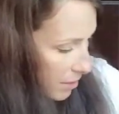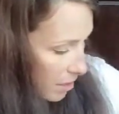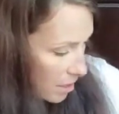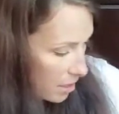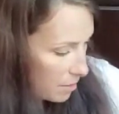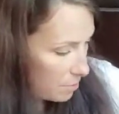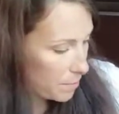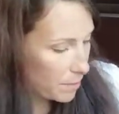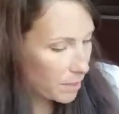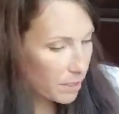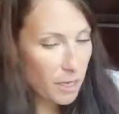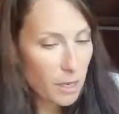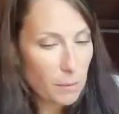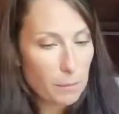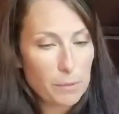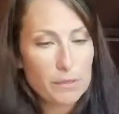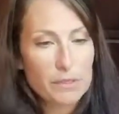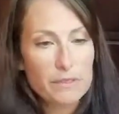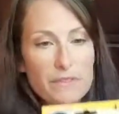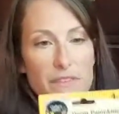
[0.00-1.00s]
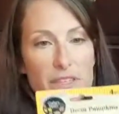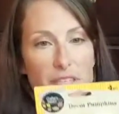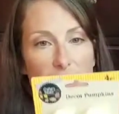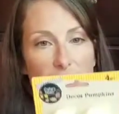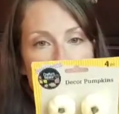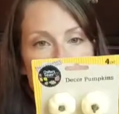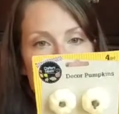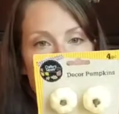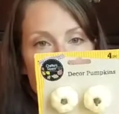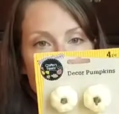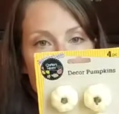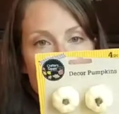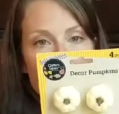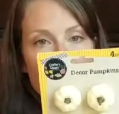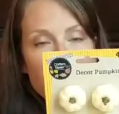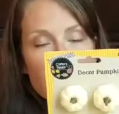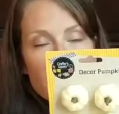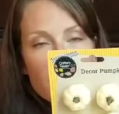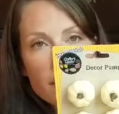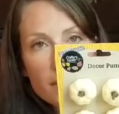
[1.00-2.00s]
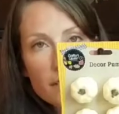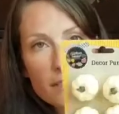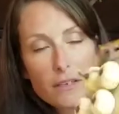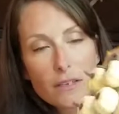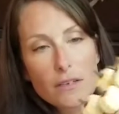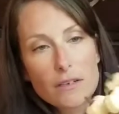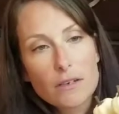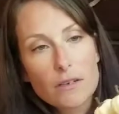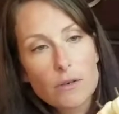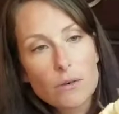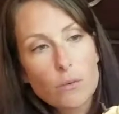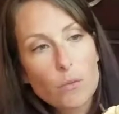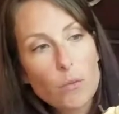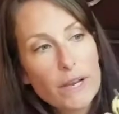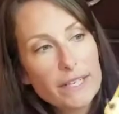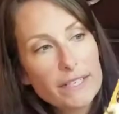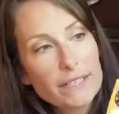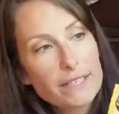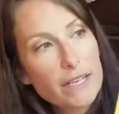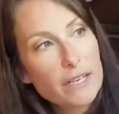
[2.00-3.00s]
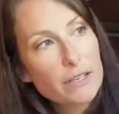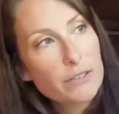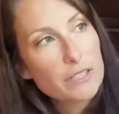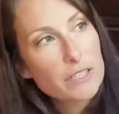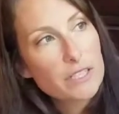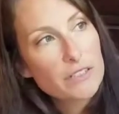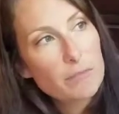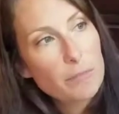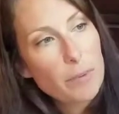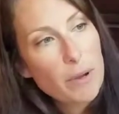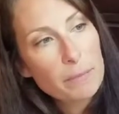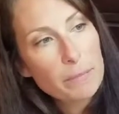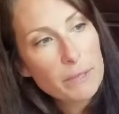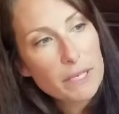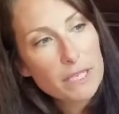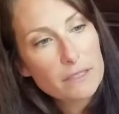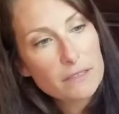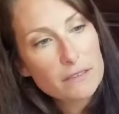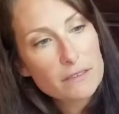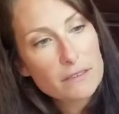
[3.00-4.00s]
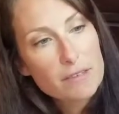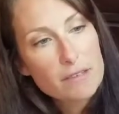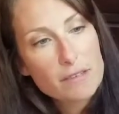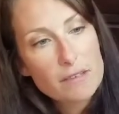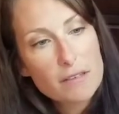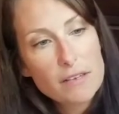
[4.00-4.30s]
up a couple of these white decorative pumpkins.